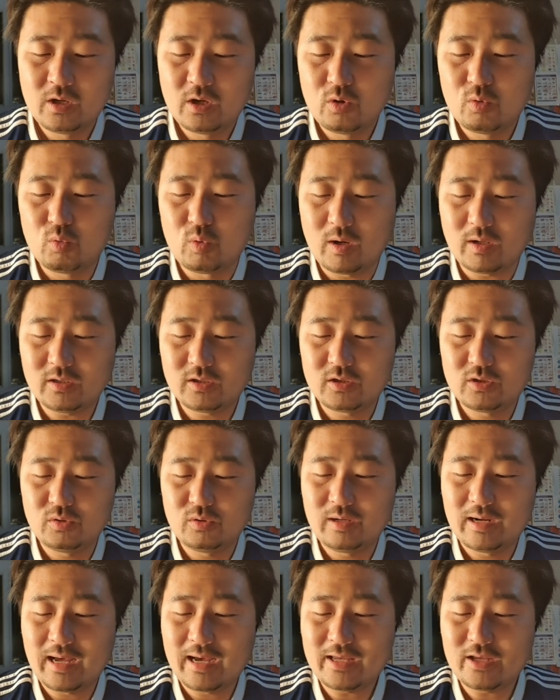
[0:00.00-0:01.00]
What do
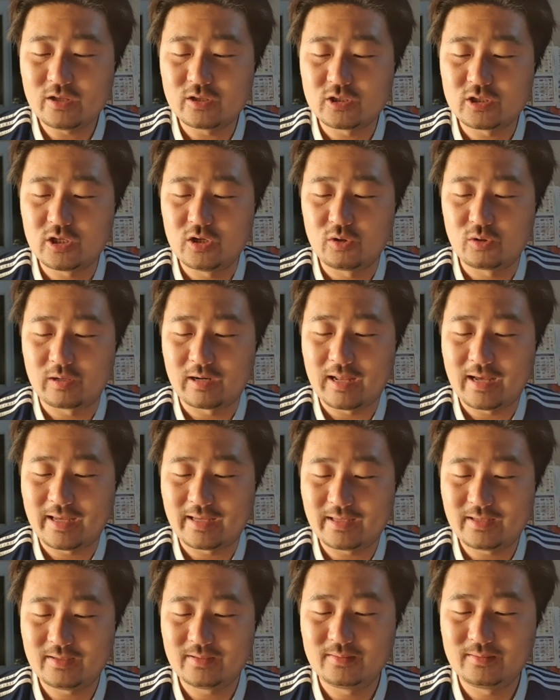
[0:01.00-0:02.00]
lions look
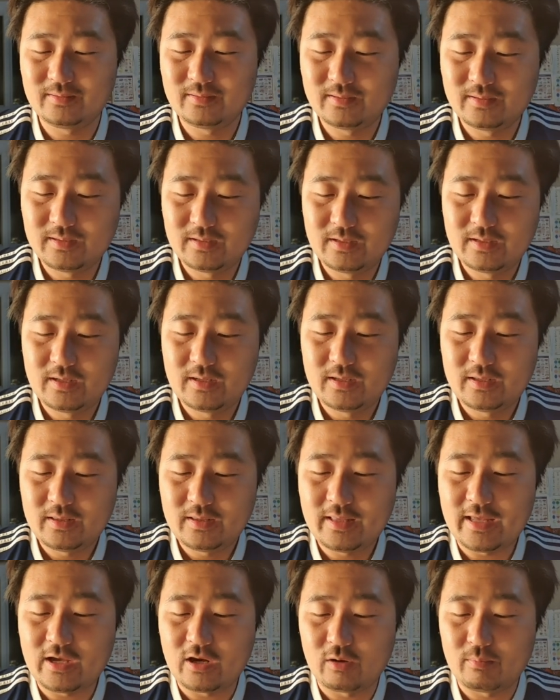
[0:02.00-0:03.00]
like?
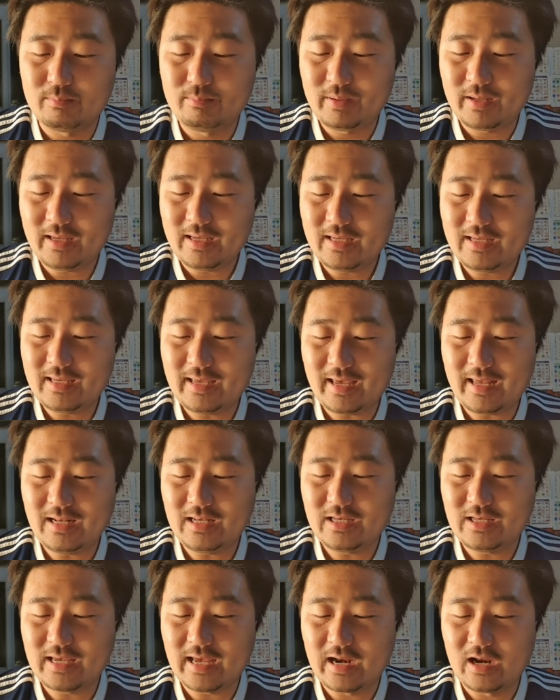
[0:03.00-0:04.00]
They are big
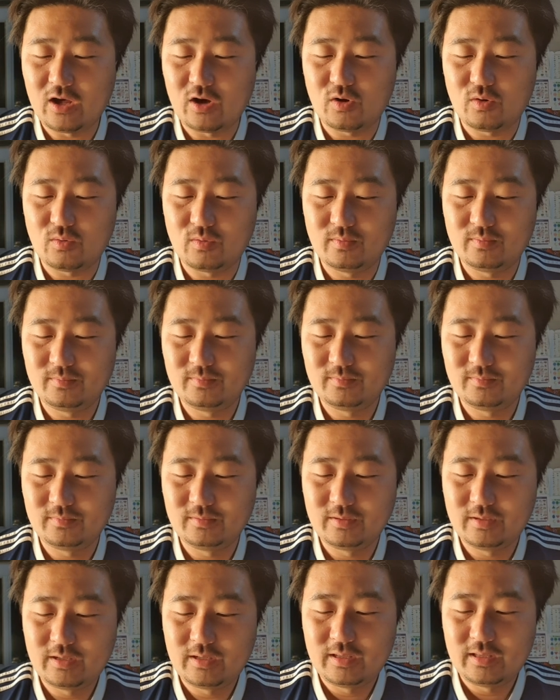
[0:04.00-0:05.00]
and yellow.
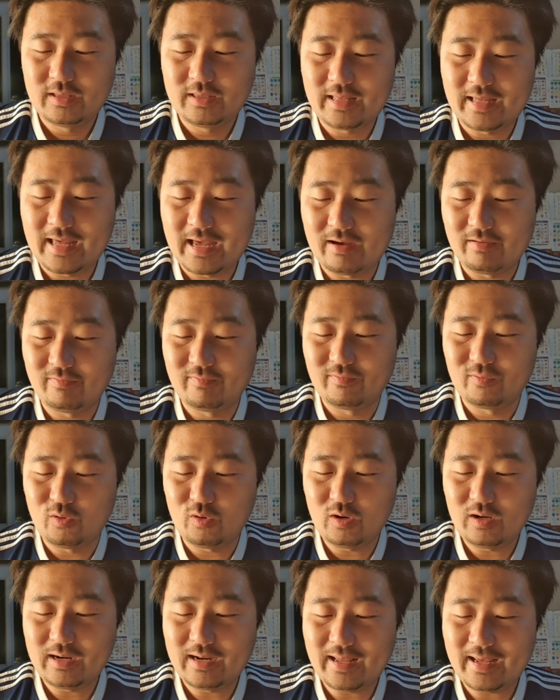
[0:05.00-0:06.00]
They have
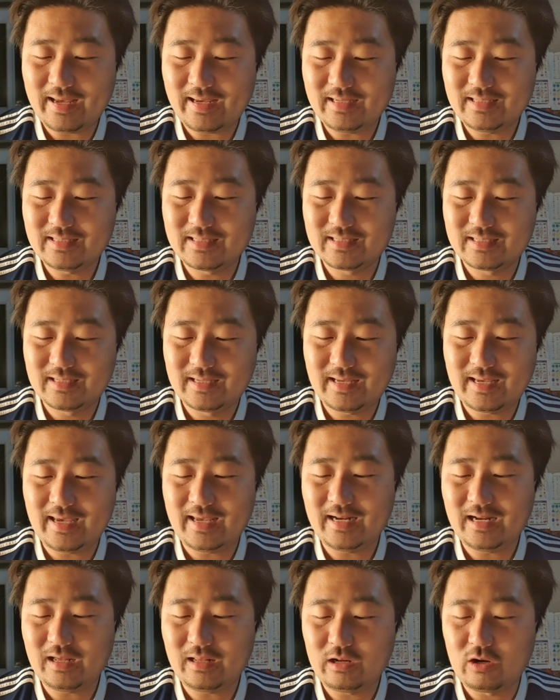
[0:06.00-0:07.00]
4 legs
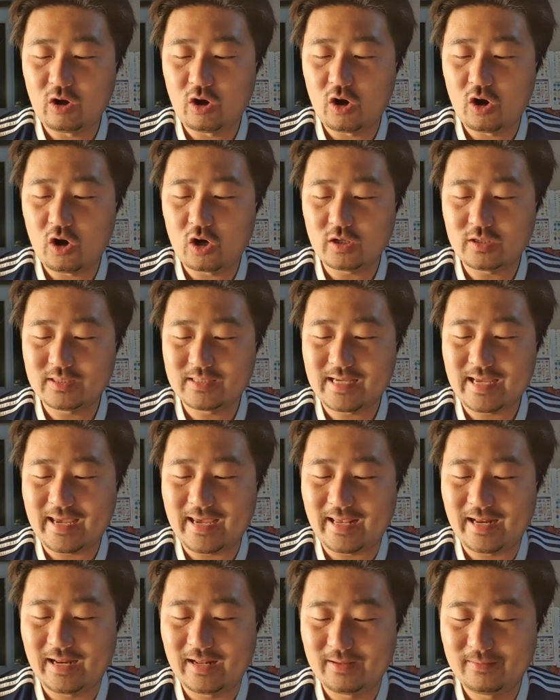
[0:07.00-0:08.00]
and a long
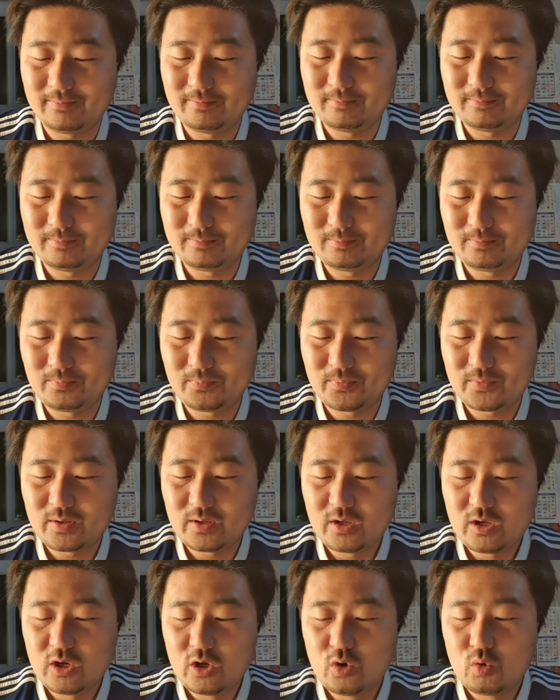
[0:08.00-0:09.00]
tail.
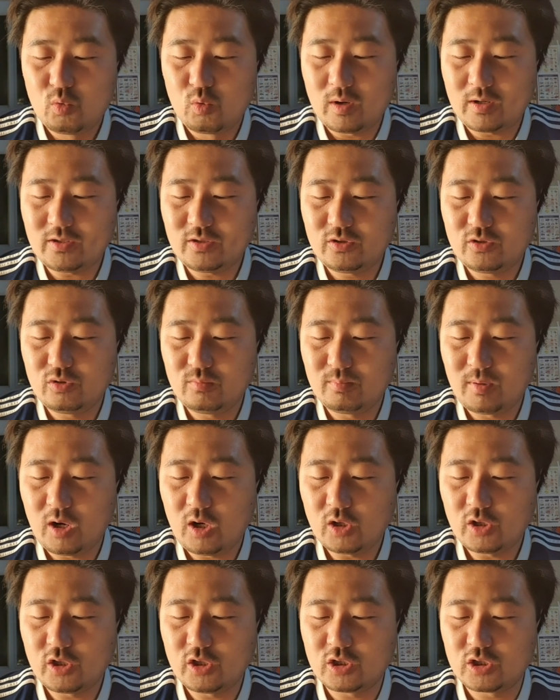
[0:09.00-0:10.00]
What do
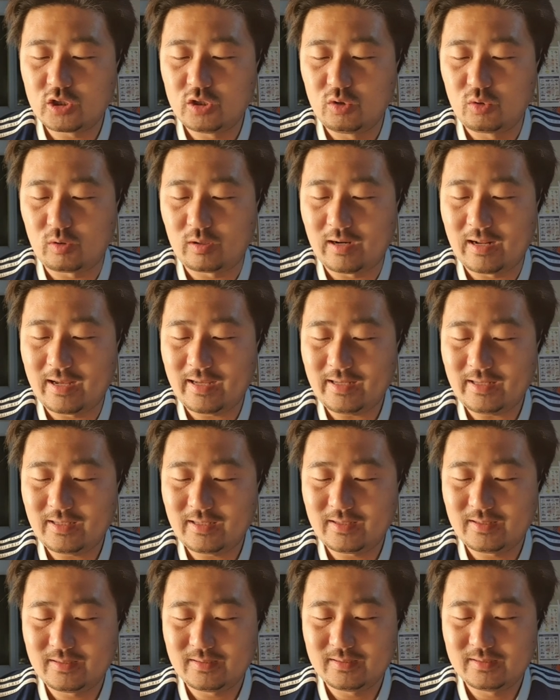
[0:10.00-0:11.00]
monkeys look like?
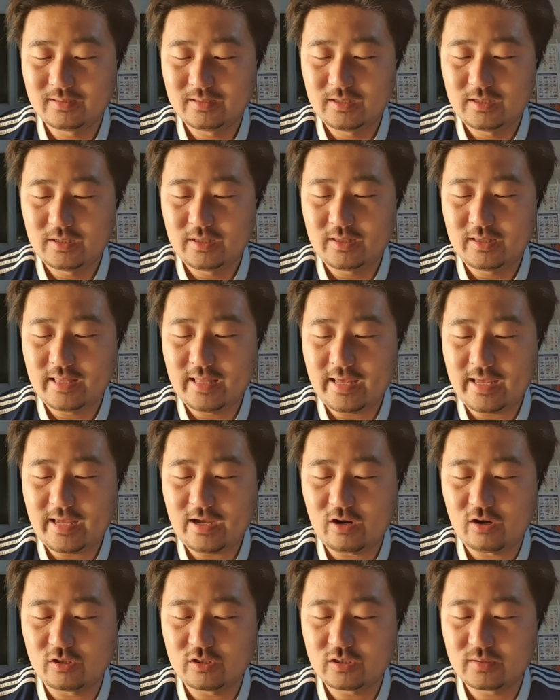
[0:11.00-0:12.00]
They
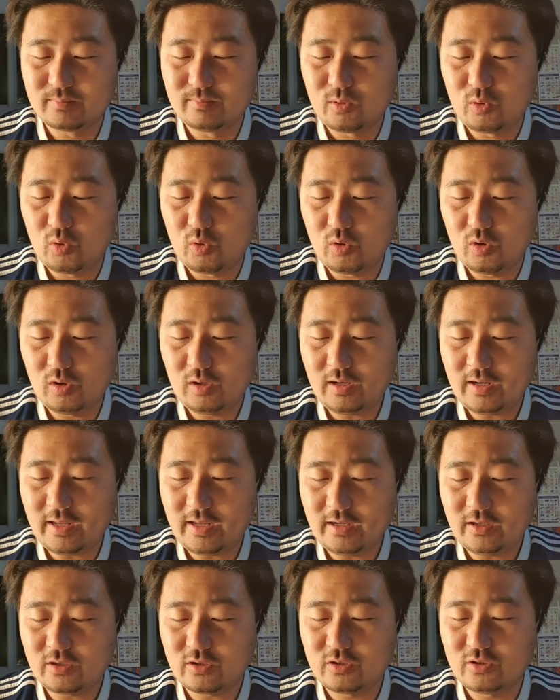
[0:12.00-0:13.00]
are small
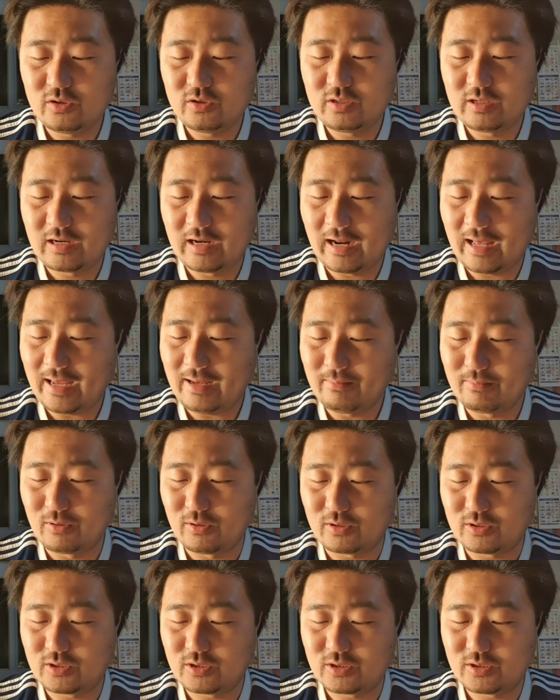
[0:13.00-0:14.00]
and good
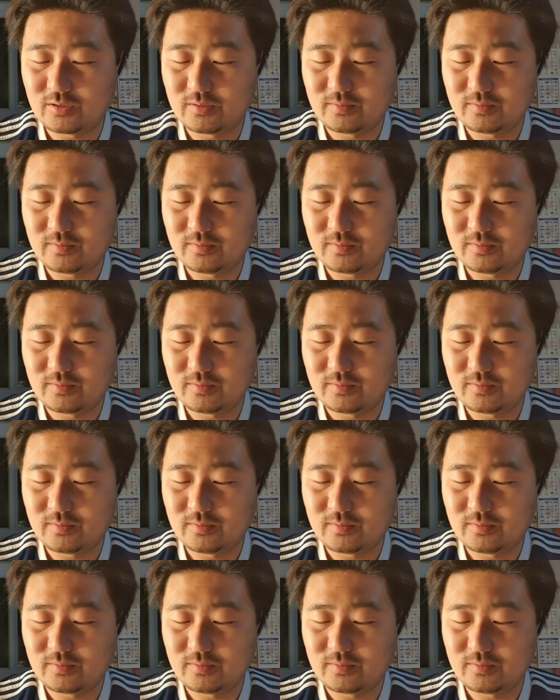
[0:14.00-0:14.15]
climbers.